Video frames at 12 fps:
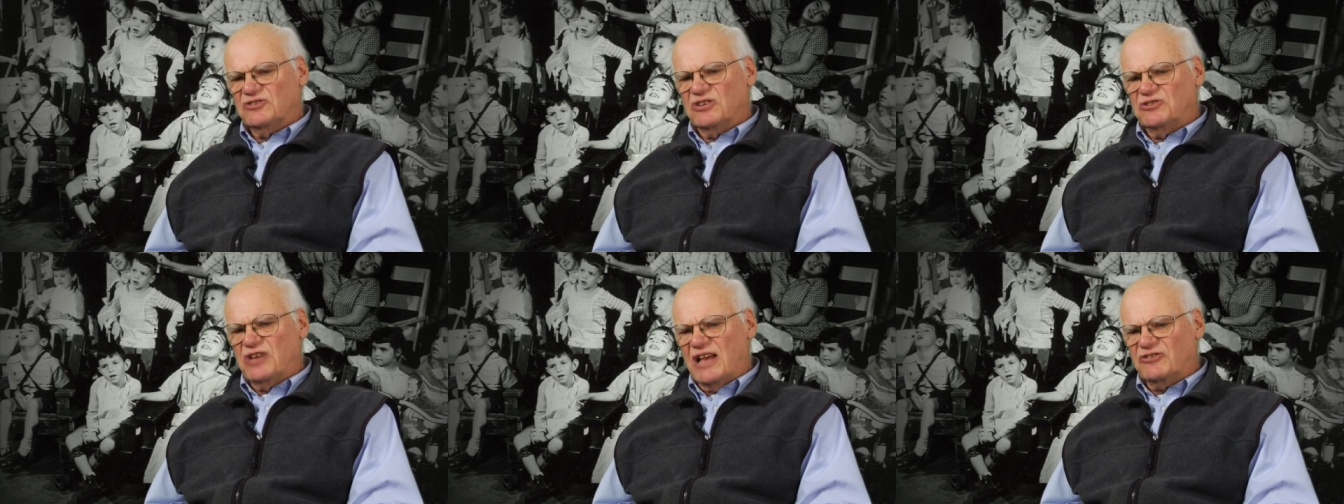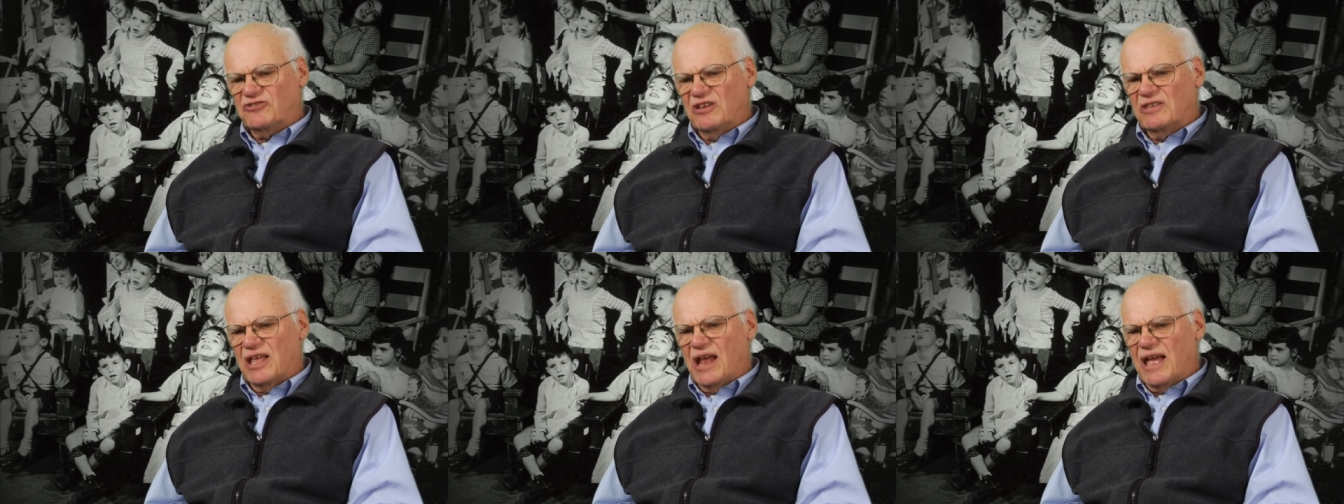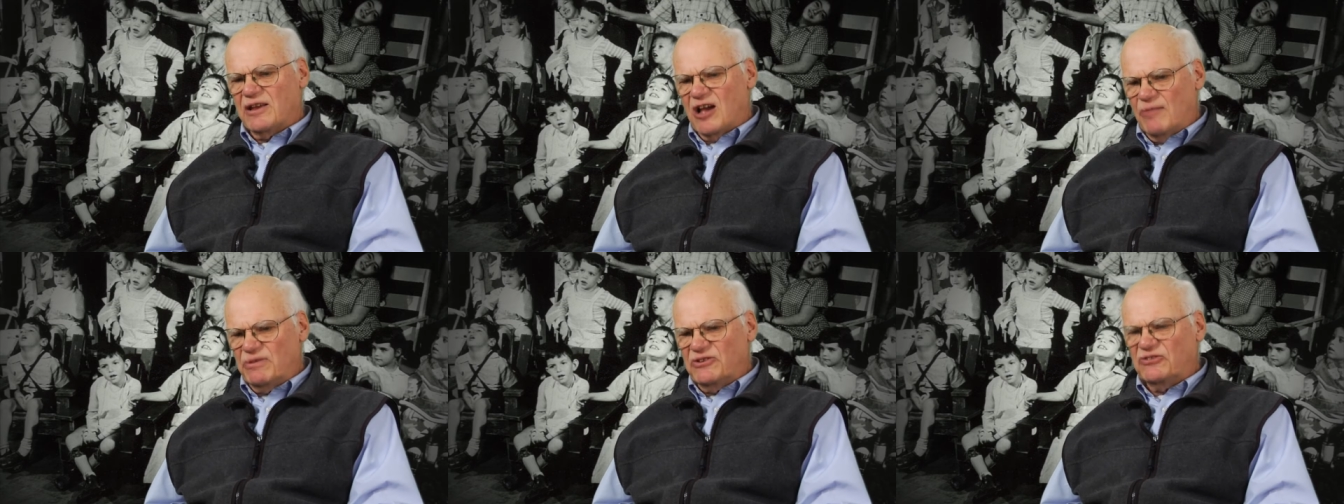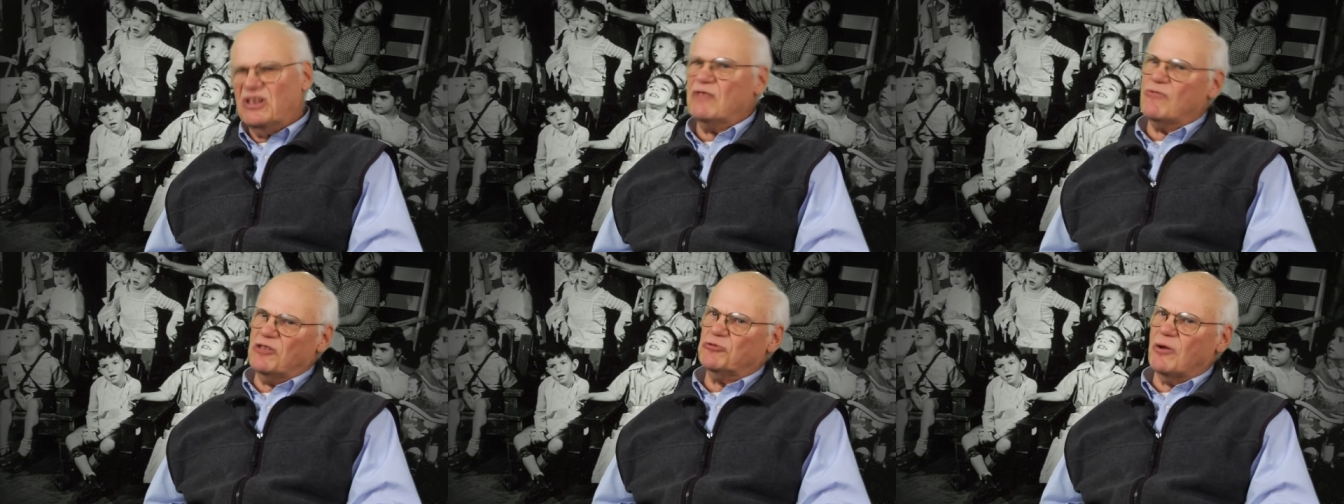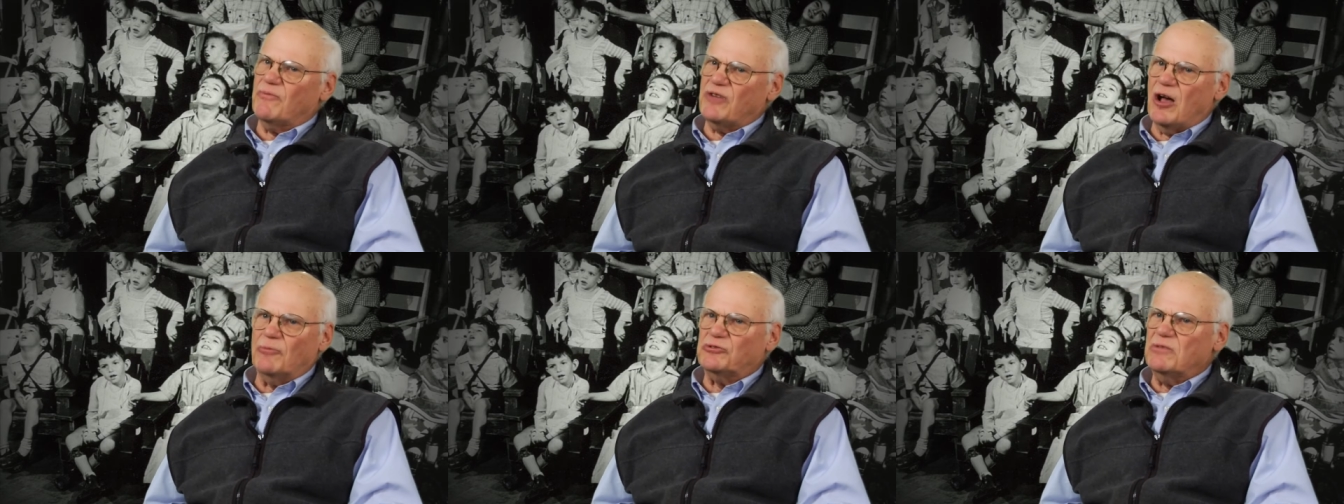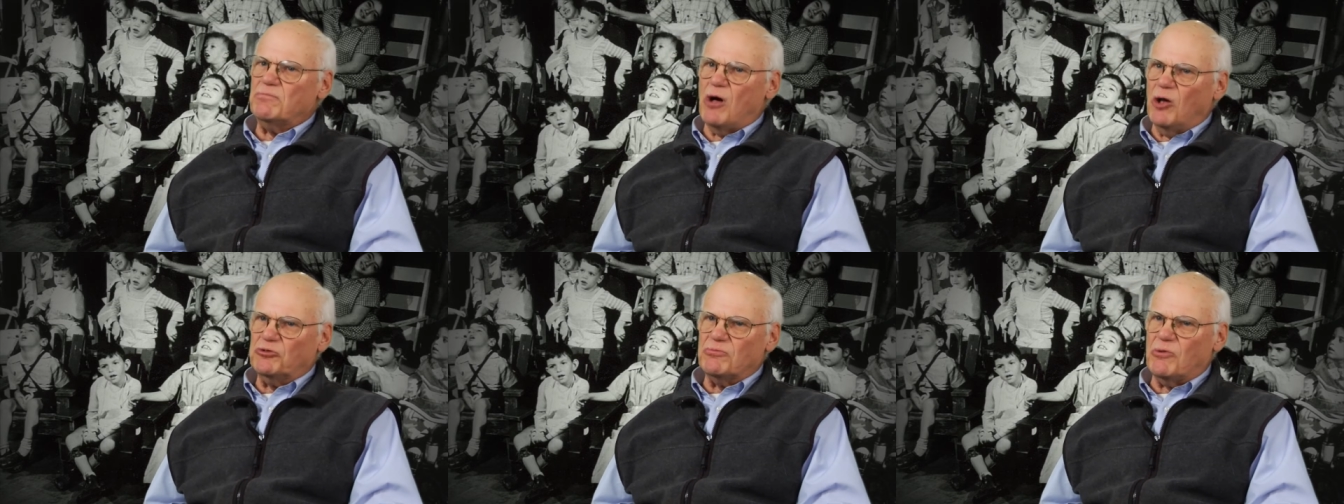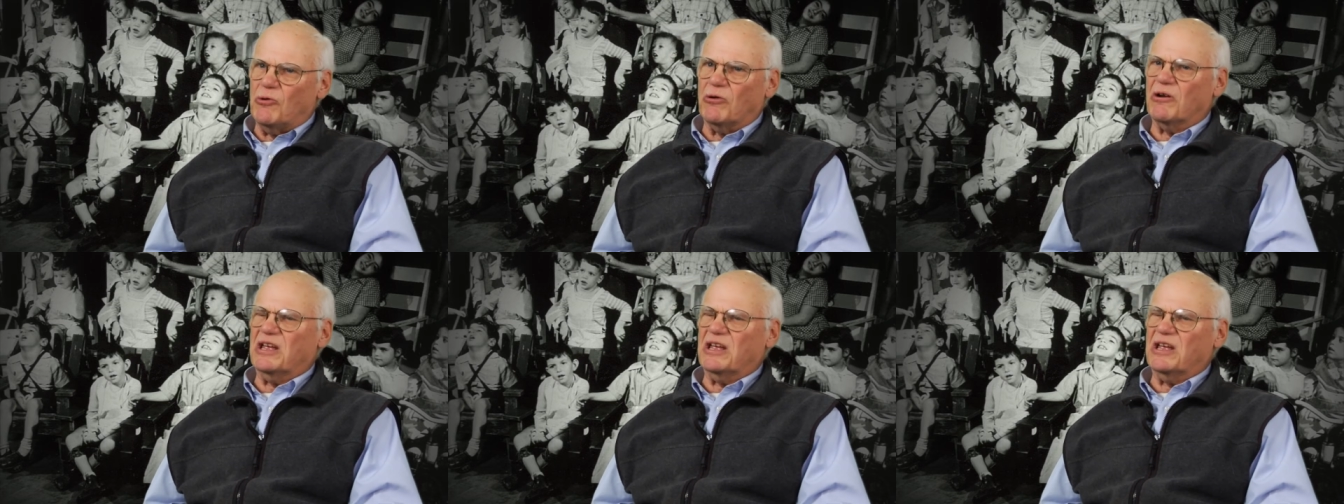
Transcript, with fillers: suggested that I come and see Winthrop Phelps in Baltimore.